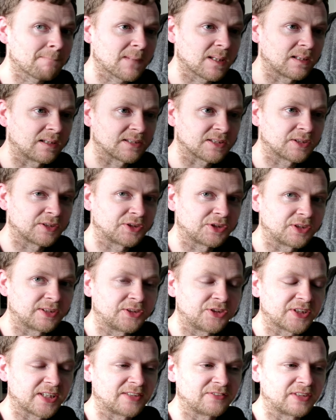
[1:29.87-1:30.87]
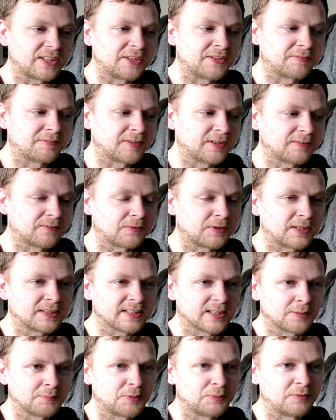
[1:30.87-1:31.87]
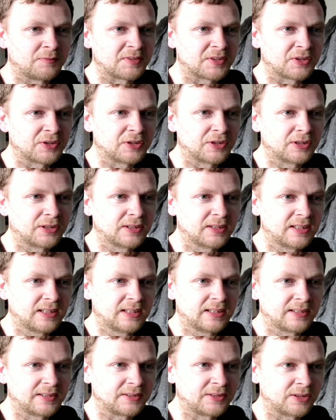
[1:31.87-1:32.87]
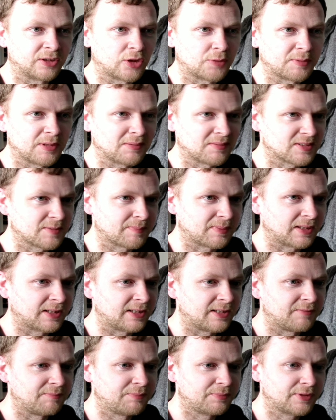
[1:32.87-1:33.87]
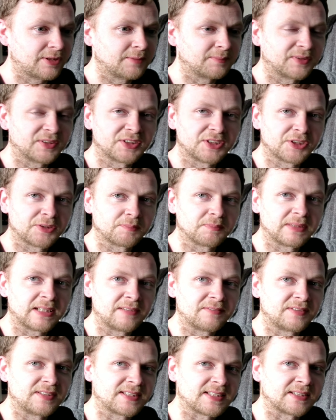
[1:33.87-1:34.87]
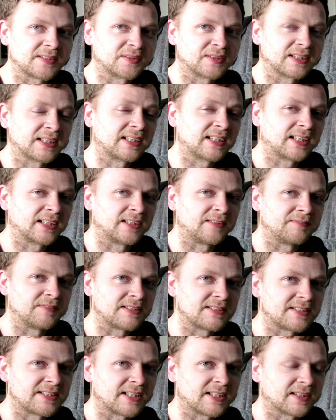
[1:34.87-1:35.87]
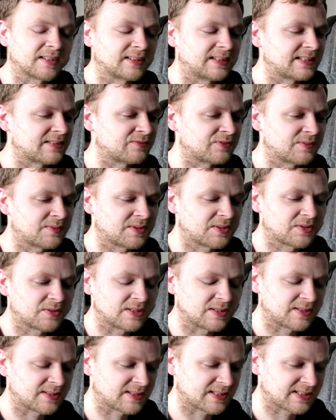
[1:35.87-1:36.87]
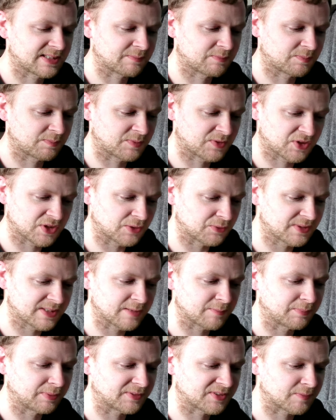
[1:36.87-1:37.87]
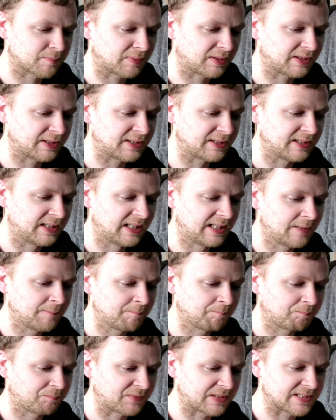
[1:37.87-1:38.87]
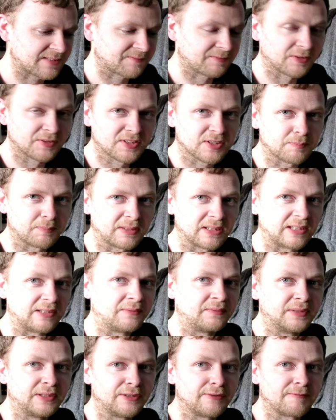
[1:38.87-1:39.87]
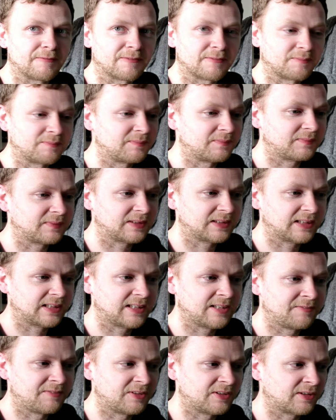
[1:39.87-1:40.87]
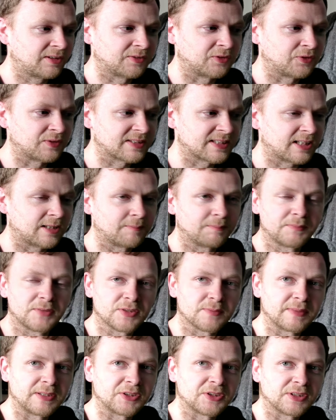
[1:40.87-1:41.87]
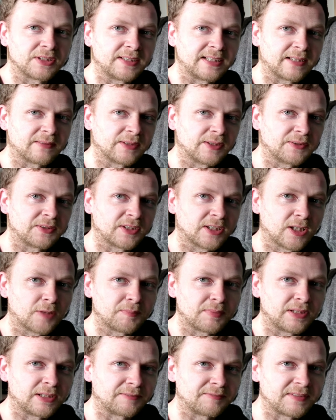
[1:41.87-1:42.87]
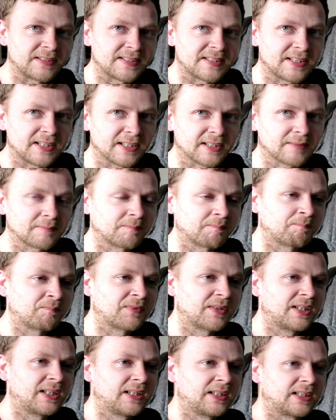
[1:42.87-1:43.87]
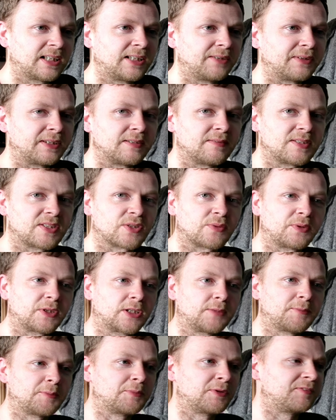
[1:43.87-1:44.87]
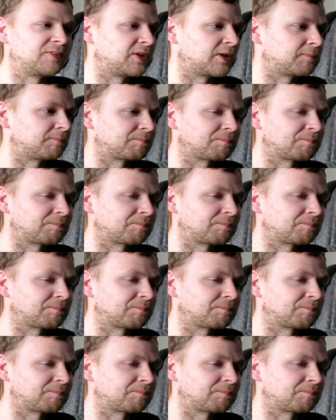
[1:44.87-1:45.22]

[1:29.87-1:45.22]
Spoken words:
As long as you can generate your 4th white element with your core, you're going to be able to play pretty much every single card in this deck. It's so simple to play, it's fun to play with. If you're on top, just make sure you download a copy of this deck. Anyway, so we're going to be moving on